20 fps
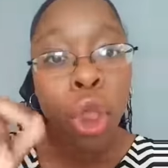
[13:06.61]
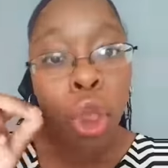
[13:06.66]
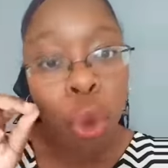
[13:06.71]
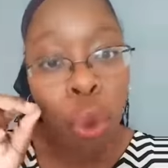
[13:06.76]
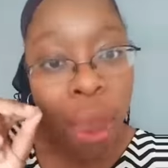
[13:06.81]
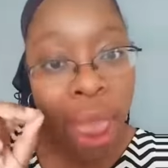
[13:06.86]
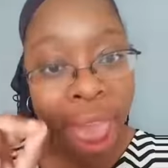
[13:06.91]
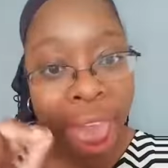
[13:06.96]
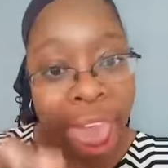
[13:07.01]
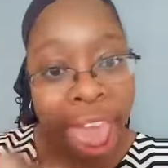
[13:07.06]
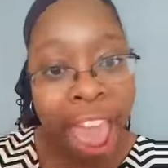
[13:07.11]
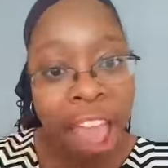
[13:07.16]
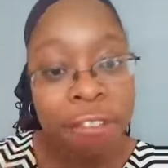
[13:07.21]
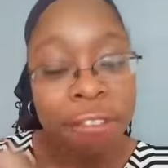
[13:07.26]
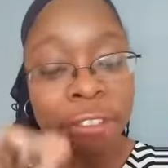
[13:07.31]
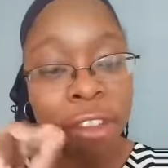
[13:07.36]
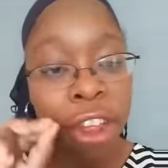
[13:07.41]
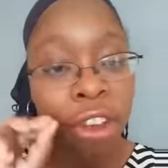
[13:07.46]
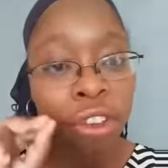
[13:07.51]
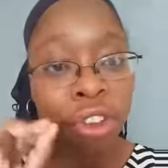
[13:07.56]
You
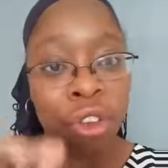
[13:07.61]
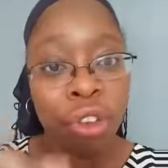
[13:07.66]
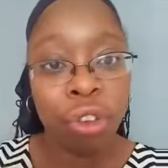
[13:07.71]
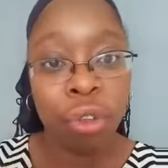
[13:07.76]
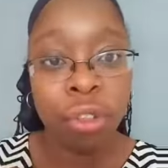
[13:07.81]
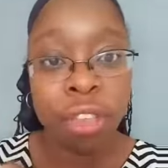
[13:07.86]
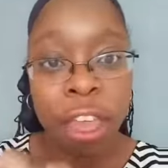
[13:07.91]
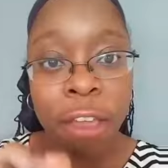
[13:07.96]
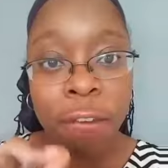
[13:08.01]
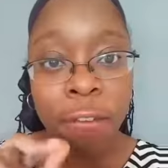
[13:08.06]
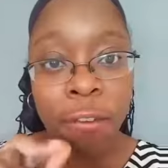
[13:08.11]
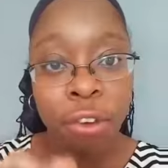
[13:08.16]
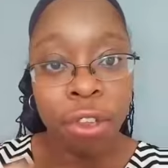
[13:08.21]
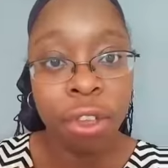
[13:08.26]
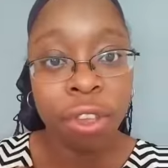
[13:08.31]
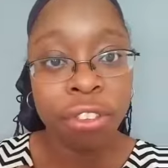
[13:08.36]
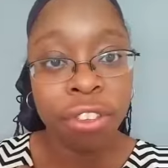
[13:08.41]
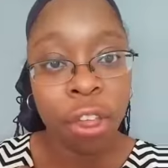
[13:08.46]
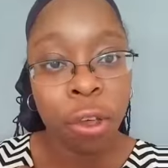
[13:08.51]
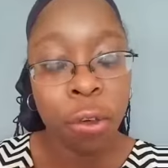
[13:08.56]
have to do that for
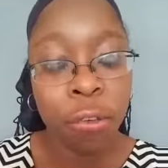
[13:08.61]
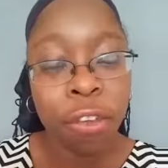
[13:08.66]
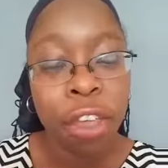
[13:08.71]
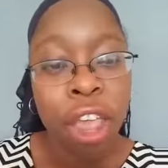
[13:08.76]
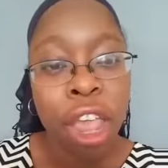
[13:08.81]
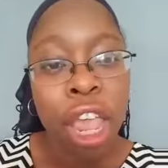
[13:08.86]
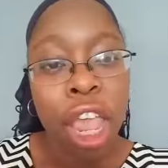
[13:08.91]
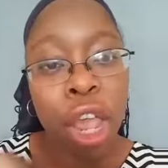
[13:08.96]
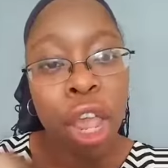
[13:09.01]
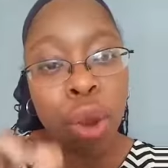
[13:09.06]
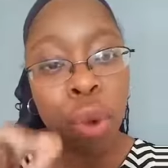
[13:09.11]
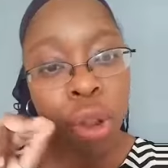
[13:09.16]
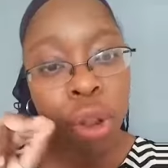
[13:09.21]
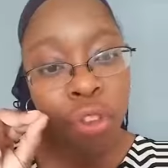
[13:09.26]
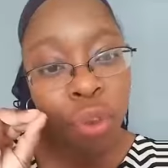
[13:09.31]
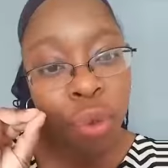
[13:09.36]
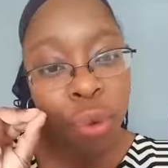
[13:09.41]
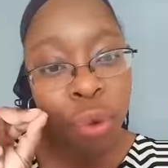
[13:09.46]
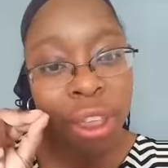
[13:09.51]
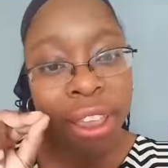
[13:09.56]
yourself in
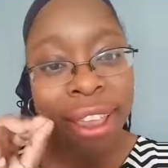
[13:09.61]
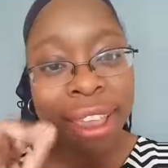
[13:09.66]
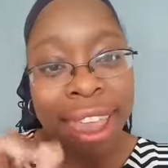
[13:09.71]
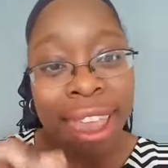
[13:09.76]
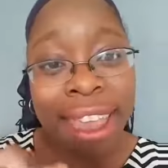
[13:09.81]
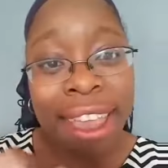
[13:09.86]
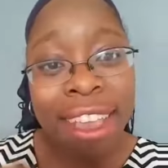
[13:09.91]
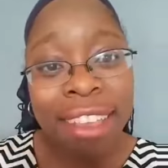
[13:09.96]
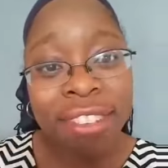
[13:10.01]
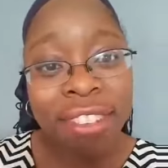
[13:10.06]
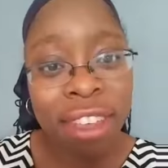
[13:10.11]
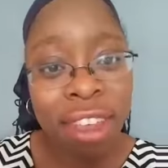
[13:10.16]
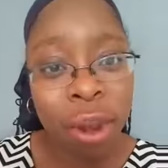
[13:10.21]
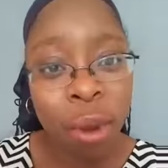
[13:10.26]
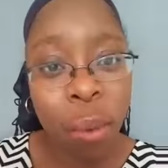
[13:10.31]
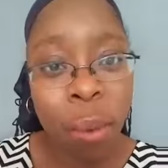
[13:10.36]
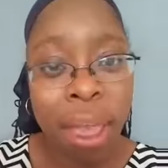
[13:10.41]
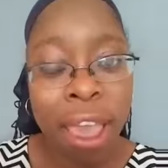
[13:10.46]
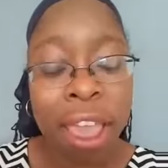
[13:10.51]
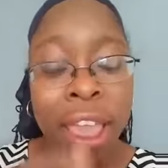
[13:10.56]
order to engage
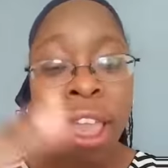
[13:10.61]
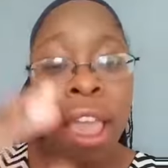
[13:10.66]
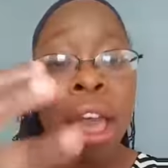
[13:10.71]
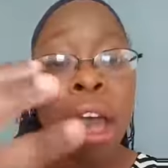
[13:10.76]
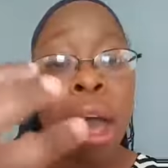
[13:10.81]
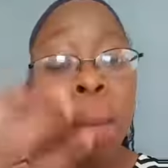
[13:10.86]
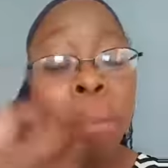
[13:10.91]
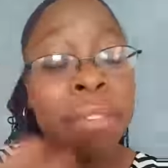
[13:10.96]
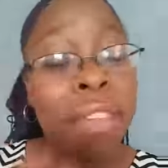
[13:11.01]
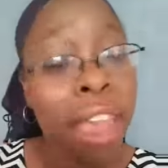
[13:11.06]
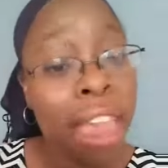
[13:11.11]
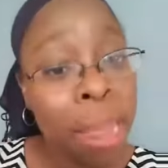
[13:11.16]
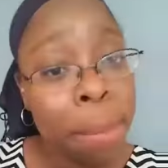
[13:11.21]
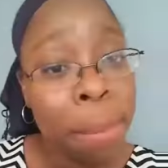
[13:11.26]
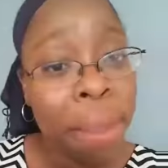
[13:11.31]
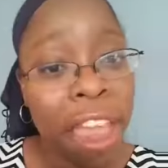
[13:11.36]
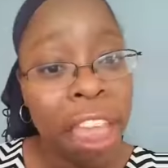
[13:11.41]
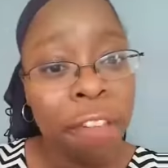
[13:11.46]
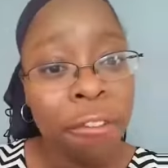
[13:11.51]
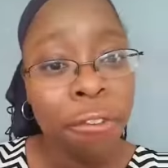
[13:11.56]
in a way,
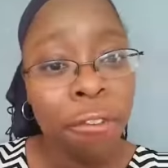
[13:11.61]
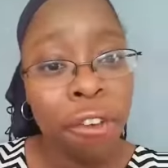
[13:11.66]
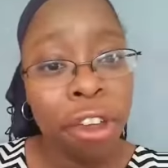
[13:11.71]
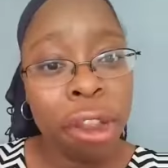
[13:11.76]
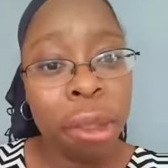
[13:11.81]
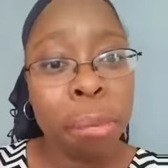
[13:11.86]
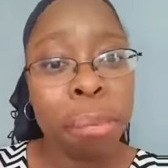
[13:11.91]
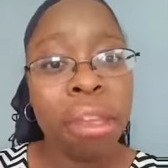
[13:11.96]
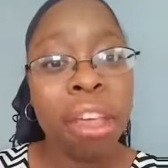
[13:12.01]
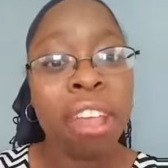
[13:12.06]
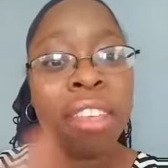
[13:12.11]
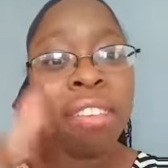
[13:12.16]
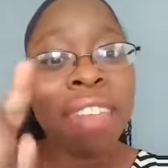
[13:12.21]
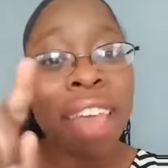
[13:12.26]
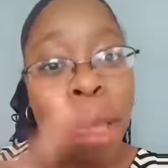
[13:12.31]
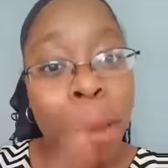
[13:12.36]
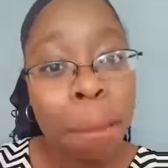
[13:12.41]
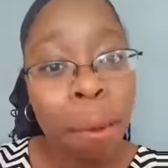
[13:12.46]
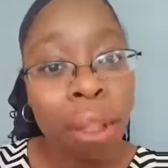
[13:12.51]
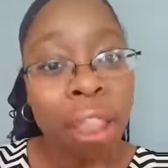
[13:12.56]
obtain pain freedom, because
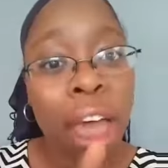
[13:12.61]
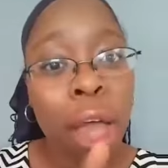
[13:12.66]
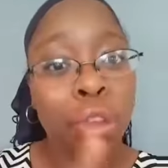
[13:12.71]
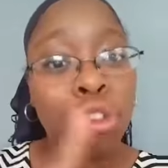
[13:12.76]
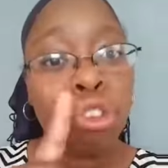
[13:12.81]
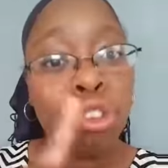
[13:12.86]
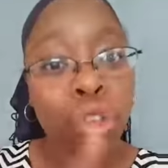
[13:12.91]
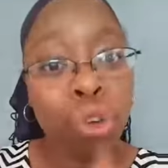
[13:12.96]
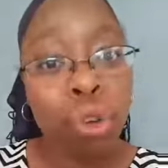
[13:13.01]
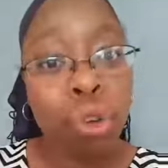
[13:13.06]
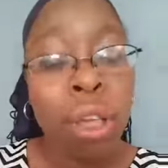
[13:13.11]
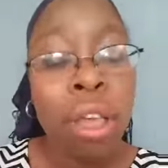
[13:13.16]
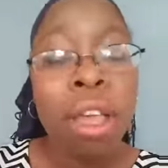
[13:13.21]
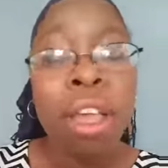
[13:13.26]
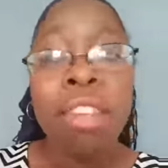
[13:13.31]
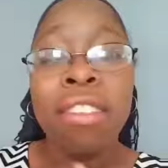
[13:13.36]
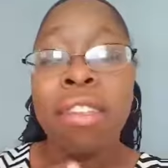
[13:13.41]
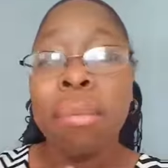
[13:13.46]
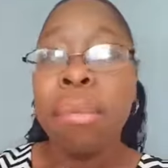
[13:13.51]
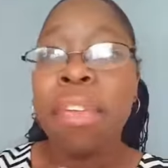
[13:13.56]
that allows you
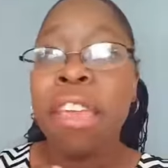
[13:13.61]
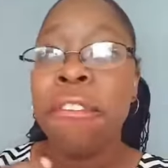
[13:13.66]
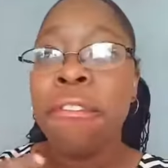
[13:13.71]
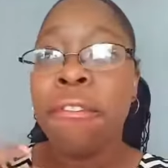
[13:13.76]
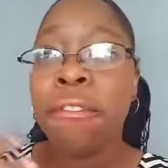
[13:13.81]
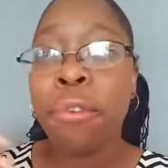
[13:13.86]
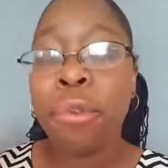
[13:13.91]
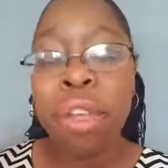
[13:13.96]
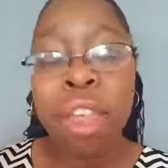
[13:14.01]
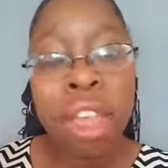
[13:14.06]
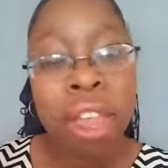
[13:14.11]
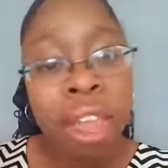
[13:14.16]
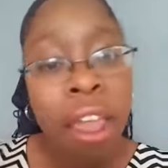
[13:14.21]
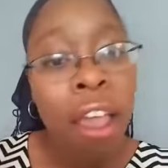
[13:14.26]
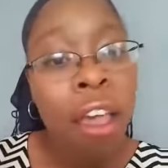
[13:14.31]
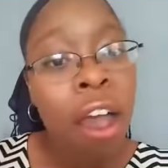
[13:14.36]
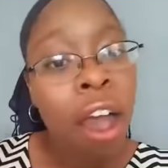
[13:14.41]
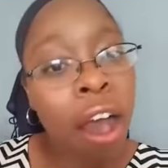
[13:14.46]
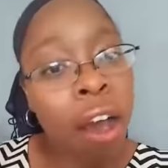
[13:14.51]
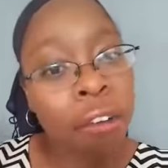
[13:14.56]
to be
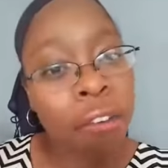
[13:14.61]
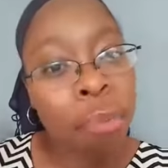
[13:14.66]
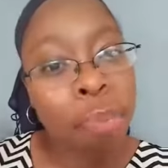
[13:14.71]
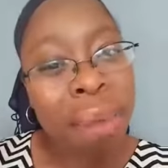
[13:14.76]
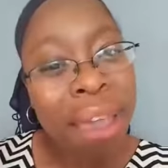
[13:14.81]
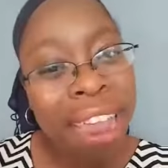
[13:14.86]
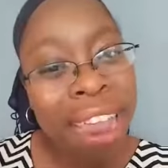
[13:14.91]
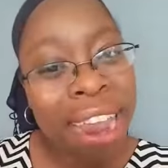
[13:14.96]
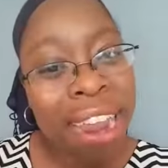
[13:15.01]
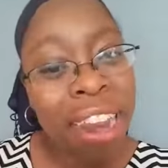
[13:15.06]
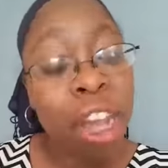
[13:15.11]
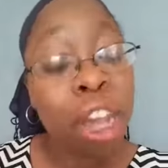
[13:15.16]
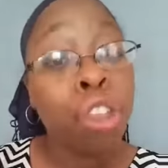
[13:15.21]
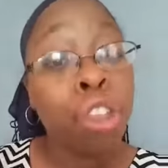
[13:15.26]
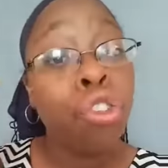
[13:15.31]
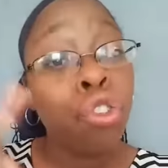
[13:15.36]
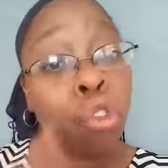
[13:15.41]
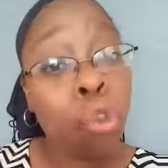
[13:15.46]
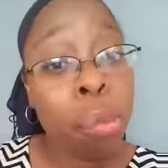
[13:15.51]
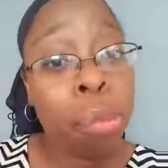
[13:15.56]
free of pain
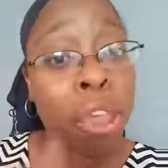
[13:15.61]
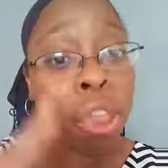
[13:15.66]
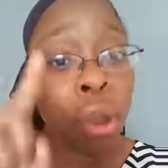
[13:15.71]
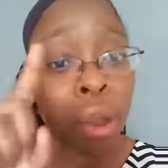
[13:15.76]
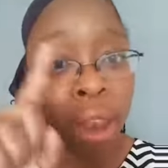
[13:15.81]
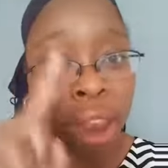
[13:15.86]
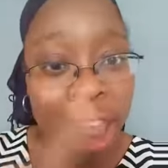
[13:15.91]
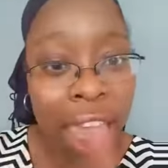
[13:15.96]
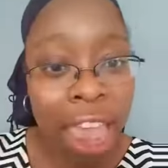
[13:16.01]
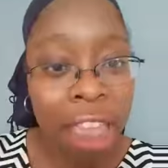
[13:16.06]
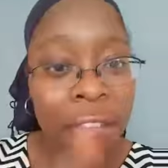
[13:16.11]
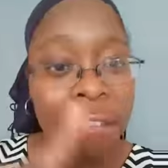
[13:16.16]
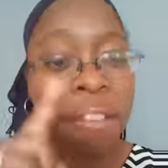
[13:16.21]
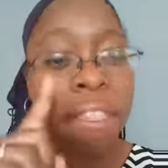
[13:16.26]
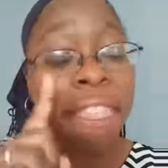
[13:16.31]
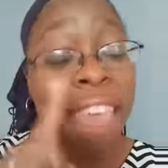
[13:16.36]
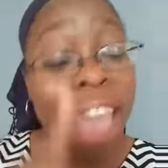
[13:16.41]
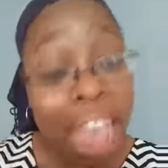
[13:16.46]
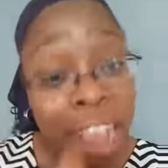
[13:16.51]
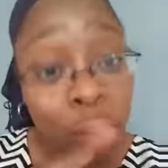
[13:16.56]
consuming your
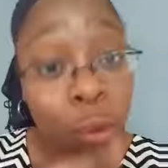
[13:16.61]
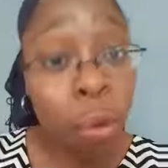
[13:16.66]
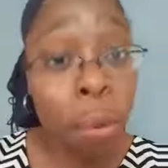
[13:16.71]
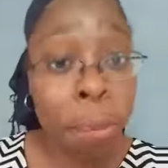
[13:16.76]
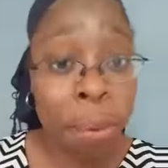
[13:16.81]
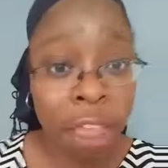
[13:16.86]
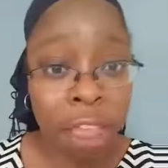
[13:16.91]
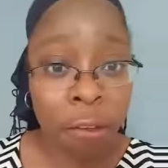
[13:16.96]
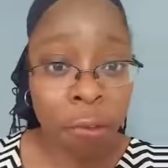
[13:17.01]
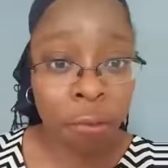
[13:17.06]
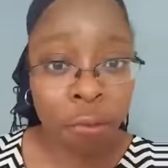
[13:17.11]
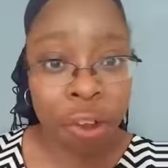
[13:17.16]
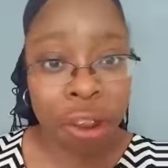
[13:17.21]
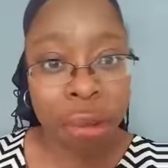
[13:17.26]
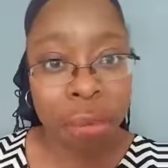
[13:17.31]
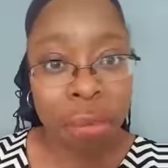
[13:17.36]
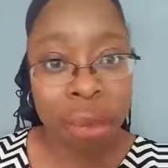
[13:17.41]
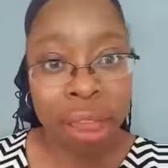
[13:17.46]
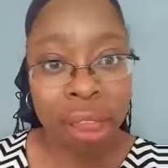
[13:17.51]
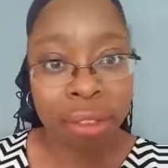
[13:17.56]
life. That's what pain
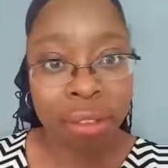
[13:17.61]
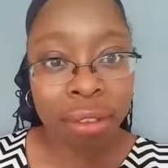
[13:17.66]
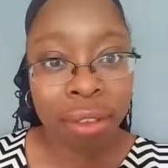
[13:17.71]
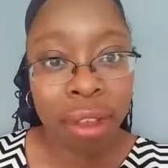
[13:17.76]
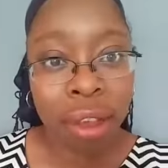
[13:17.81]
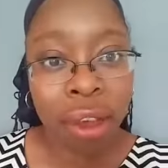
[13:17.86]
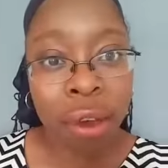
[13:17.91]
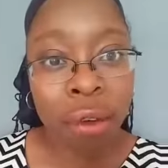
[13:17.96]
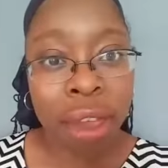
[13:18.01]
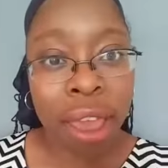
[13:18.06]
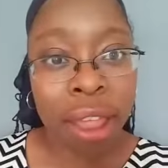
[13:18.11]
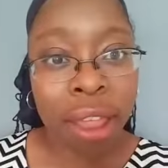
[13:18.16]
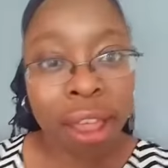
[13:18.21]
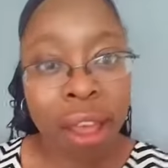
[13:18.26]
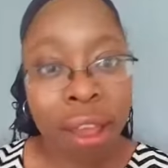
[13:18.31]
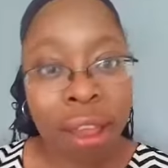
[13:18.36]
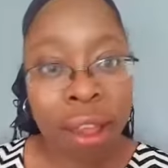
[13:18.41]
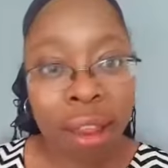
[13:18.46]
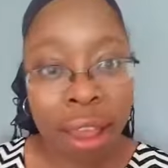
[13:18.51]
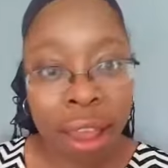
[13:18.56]
freedom means. Okay,
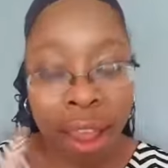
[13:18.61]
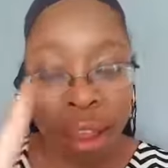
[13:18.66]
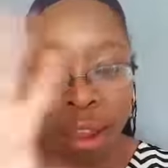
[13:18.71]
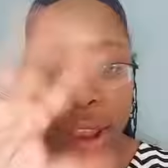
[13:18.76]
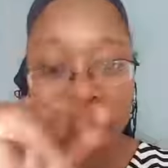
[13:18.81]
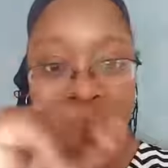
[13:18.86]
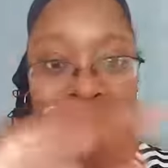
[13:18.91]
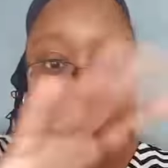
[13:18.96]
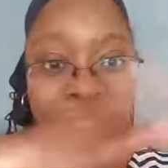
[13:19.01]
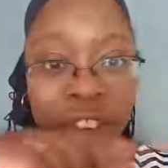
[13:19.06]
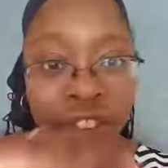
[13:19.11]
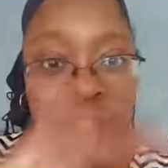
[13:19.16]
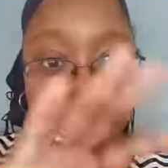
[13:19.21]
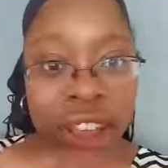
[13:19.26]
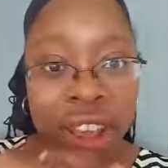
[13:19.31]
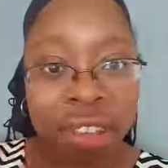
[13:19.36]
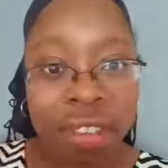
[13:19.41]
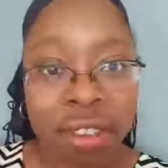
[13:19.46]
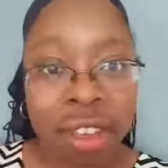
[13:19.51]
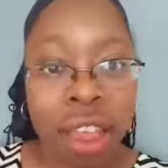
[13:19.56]
ladies and
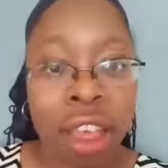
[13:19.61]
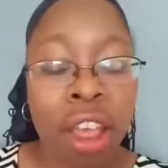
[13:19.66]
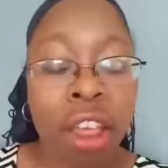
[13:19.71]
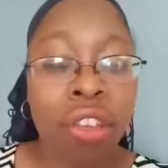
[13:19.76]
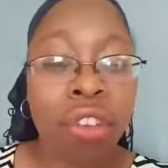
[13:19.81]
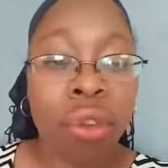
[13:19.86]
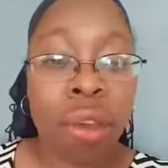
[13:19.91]
gents.